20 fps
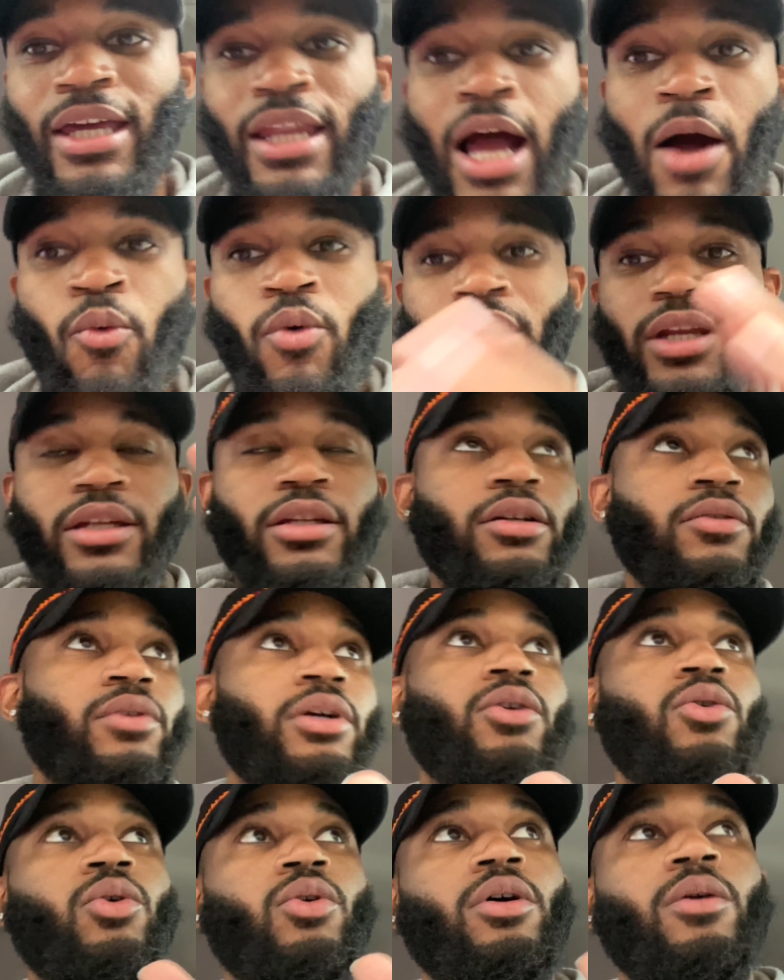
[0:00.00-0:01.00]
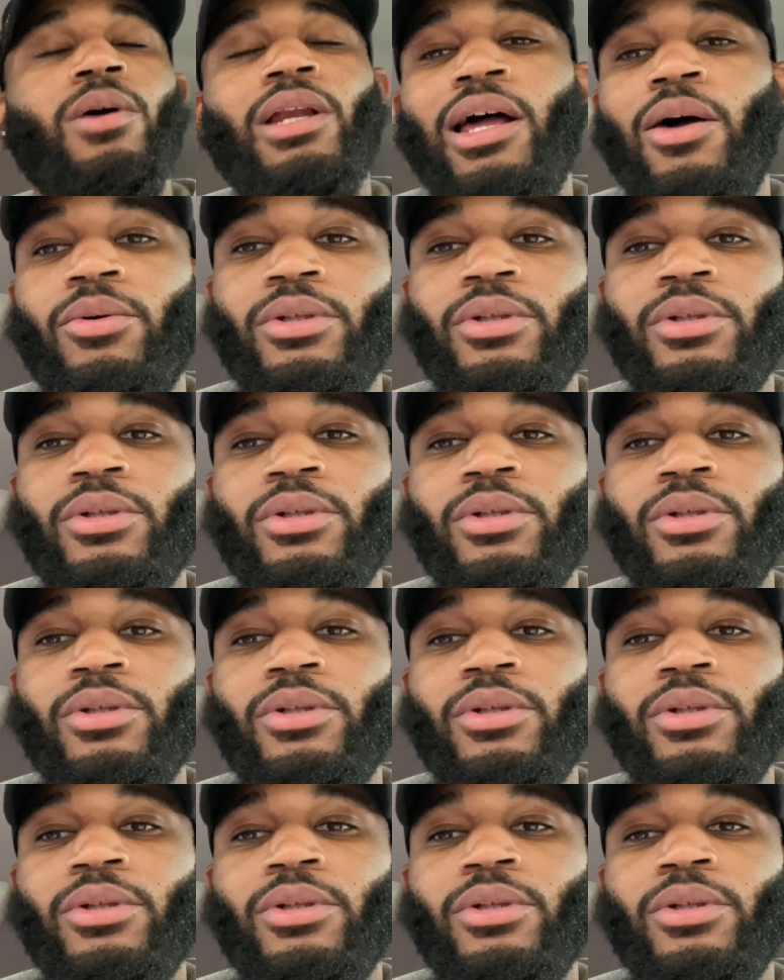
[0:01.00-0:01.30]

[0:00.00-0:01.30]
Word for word: I wanted to record while I was